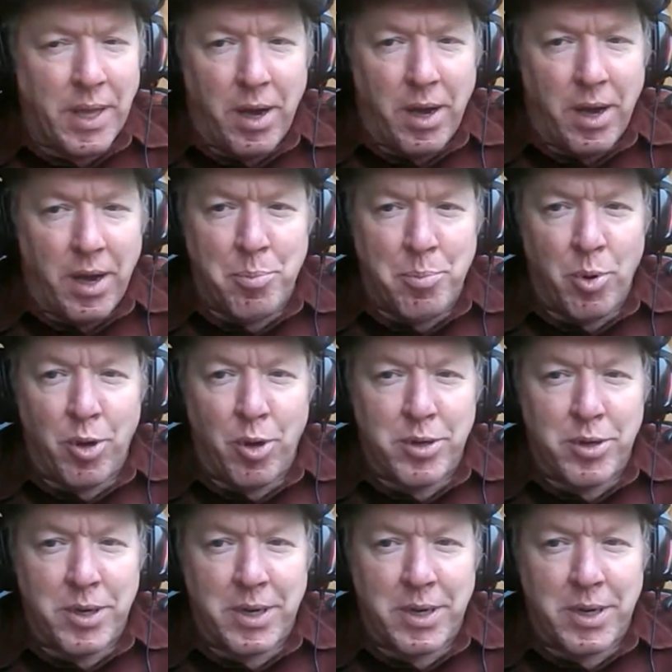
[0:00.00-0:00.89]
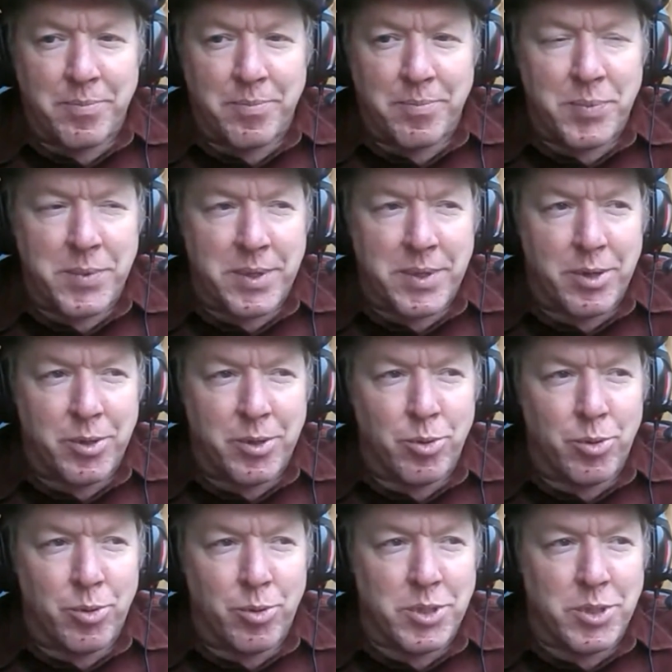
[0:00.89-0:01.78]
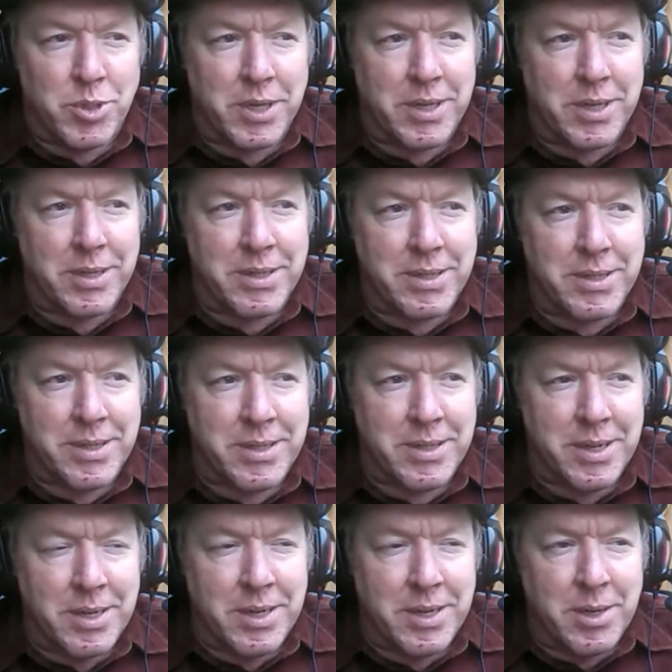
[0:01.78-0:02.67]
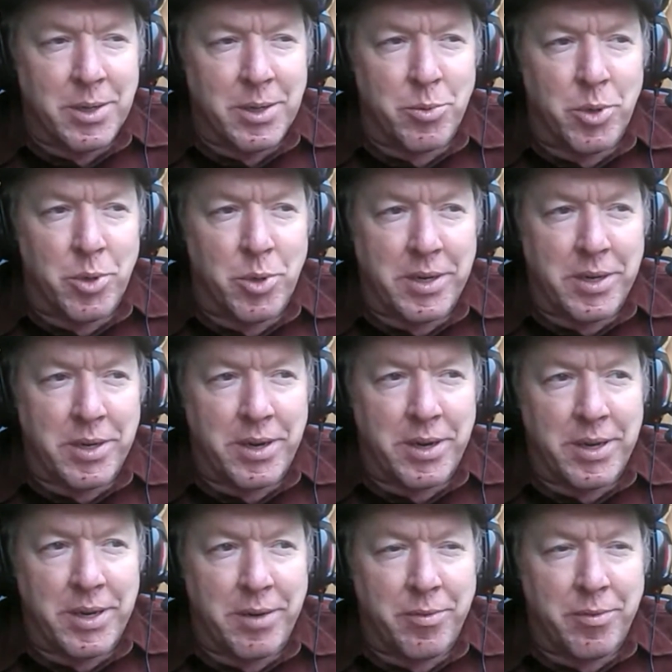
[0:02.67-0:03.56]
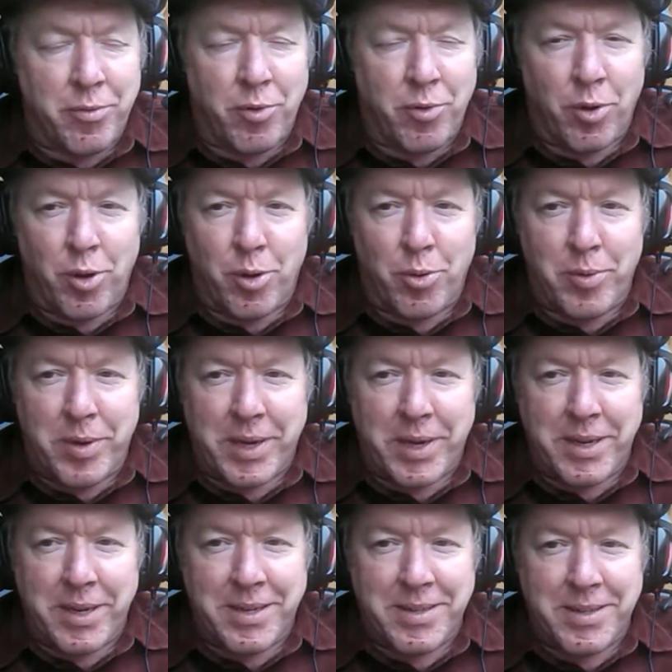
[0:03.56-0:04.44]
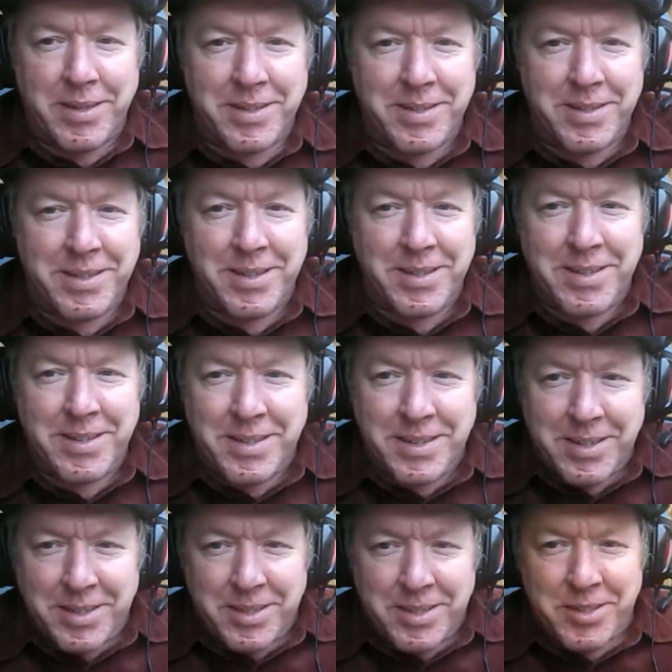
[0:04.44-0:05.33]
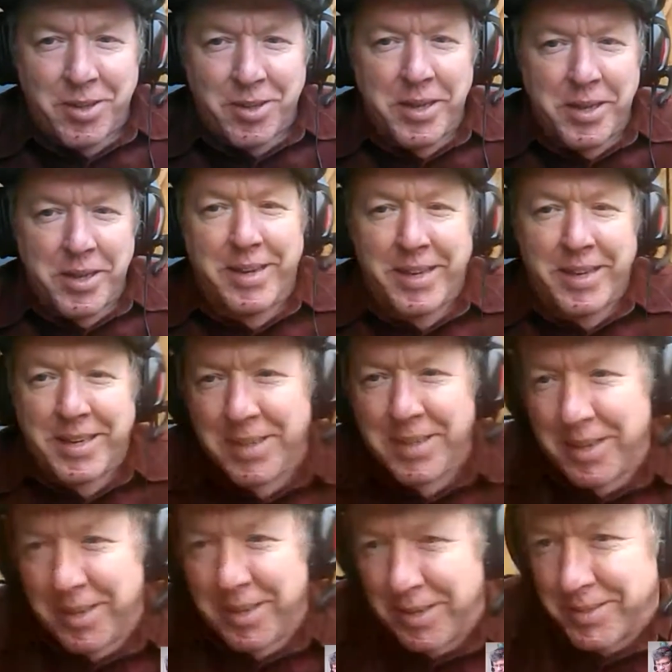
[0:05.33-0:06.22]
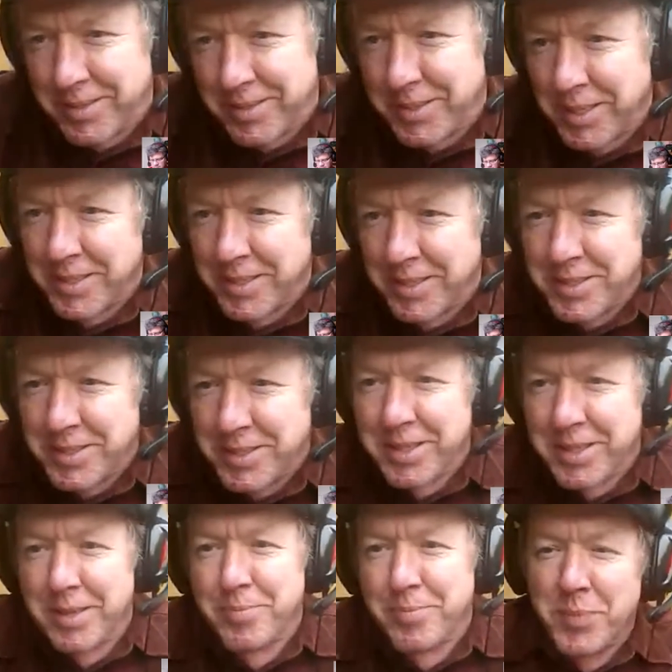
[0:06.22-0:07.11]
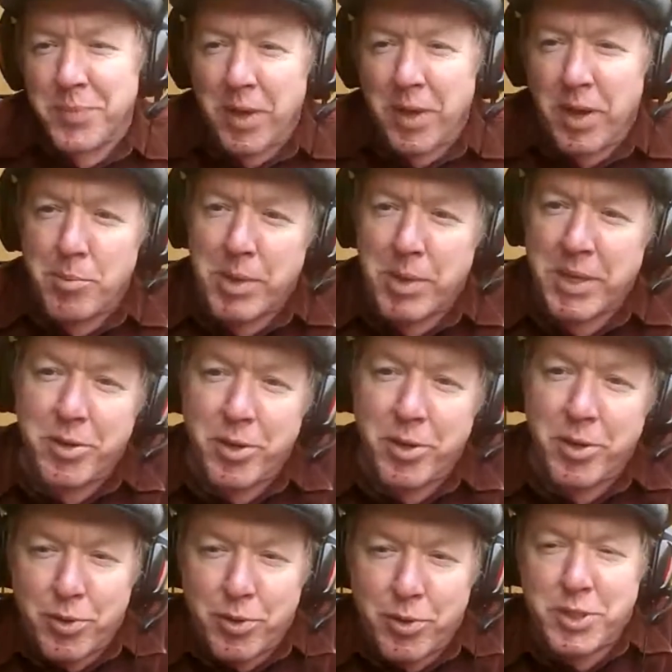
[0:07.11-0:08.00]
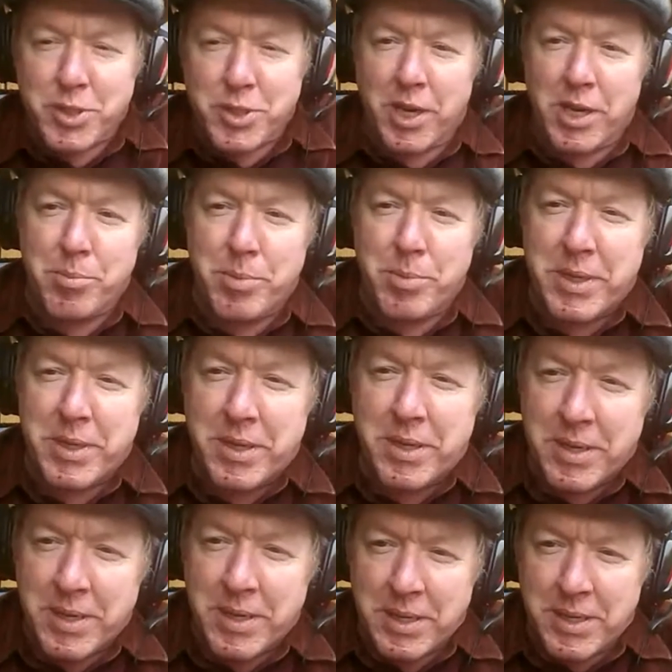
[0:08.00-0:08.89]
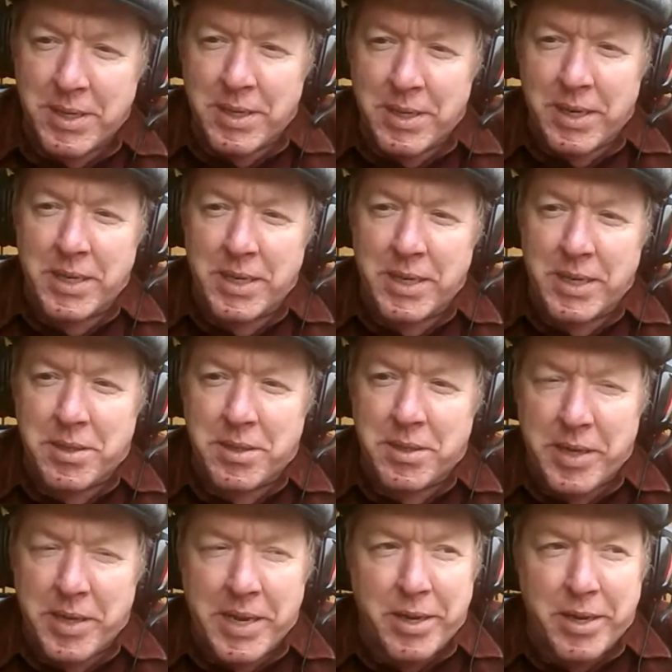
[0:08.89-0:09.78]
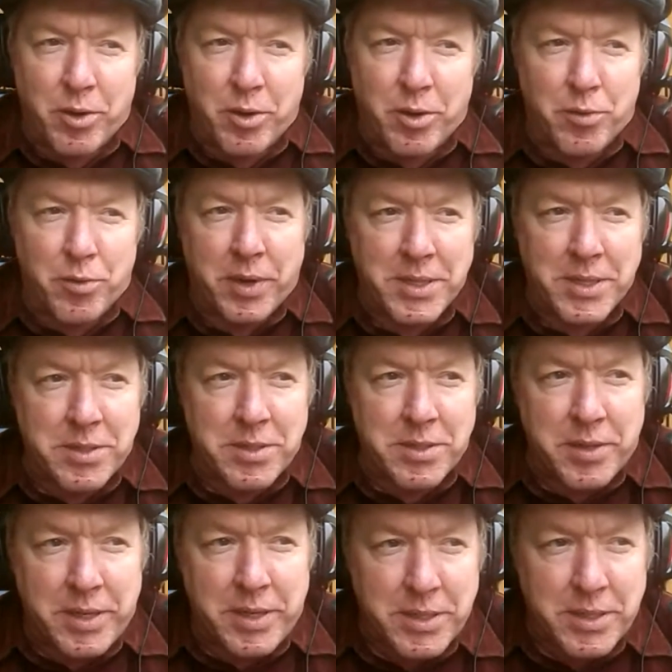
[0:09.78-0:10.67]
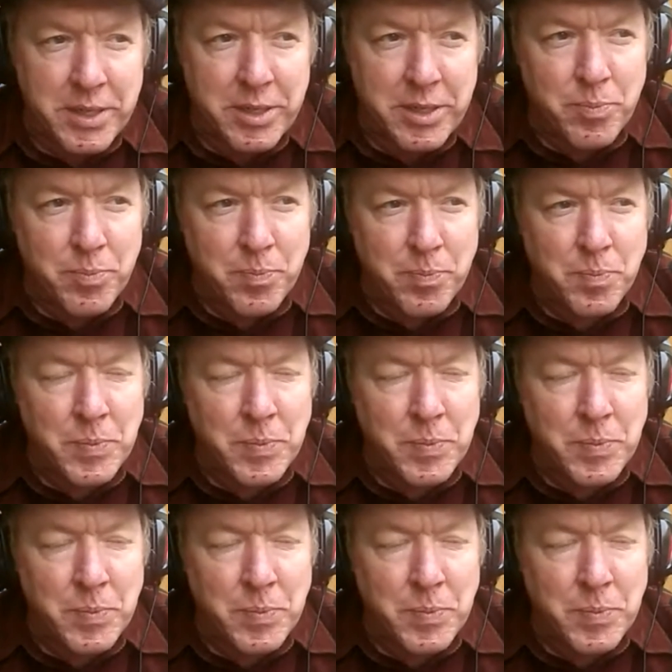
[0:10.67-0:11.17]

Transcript: Anna Pollock, whose work I follow very tightly since I met her first time at ADTA conference 3 years ago.